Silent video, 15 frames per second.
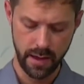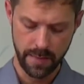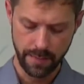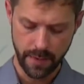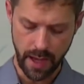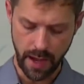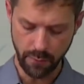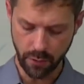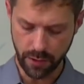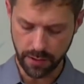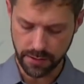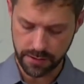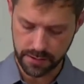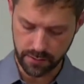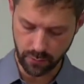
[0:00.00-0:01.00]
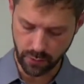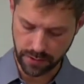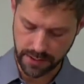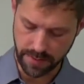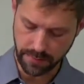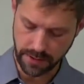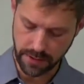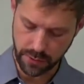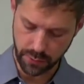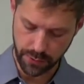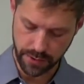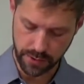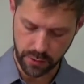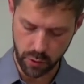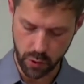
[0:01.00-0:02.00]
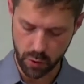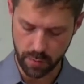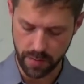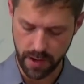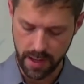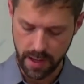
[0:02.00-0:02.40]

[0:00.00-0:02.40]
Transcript: and we're tempted to assume